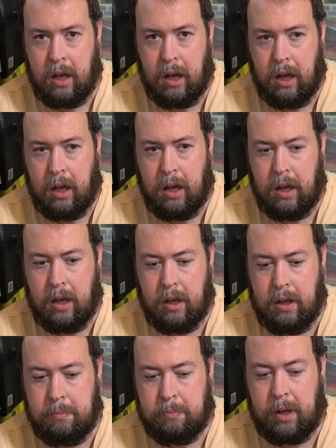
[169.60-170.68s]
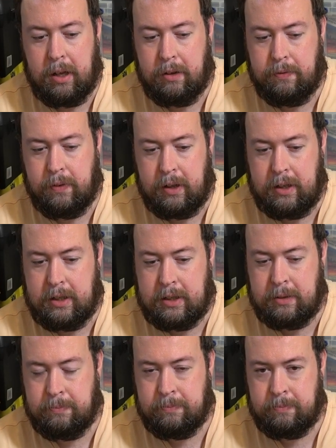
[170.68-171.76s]
My
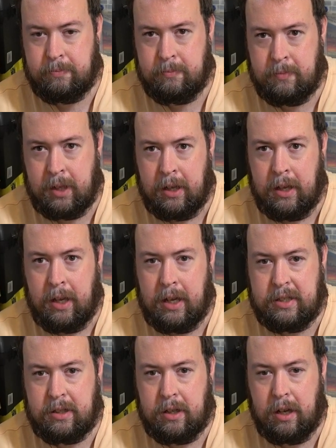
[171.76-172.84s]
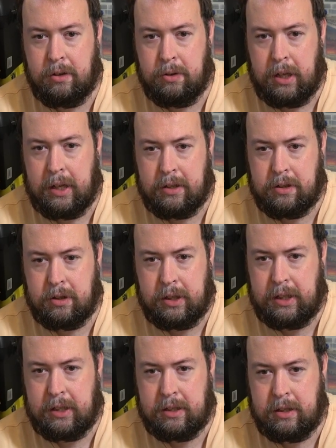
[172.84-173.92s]
advice is go, enjoy
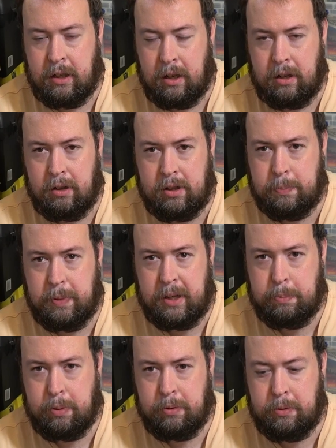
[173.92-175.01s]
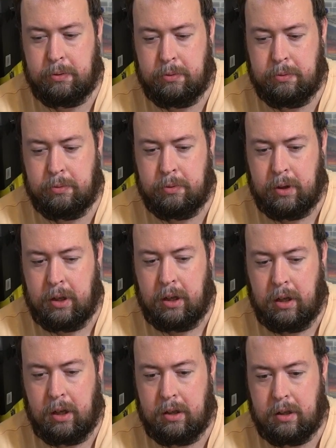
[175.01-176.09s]
it. A lot of people
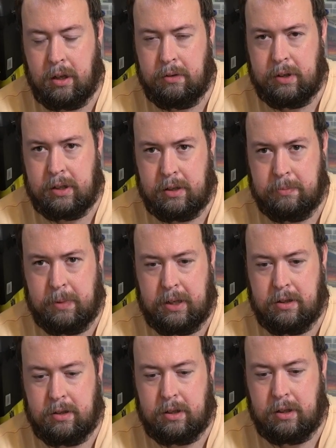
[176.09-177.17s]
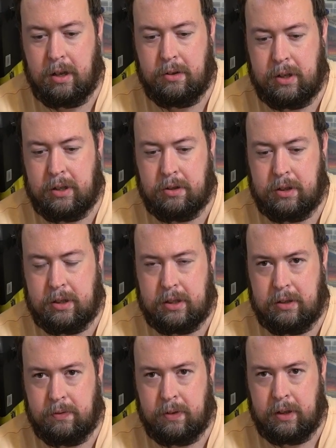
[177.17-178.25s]
aren't going, so make sure to go, enjoy
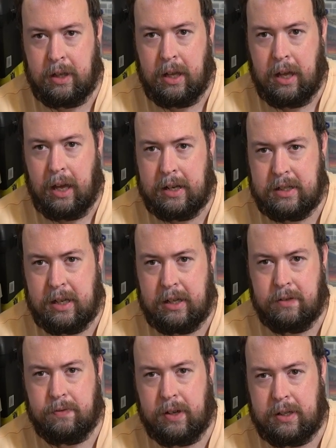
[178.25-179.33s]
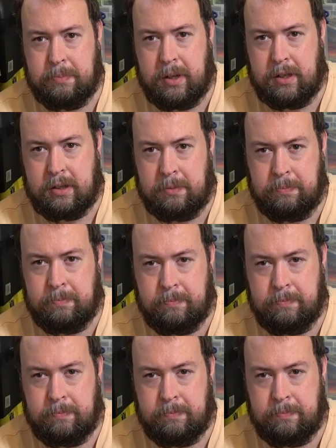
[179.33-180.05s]
yourself and take a face mask.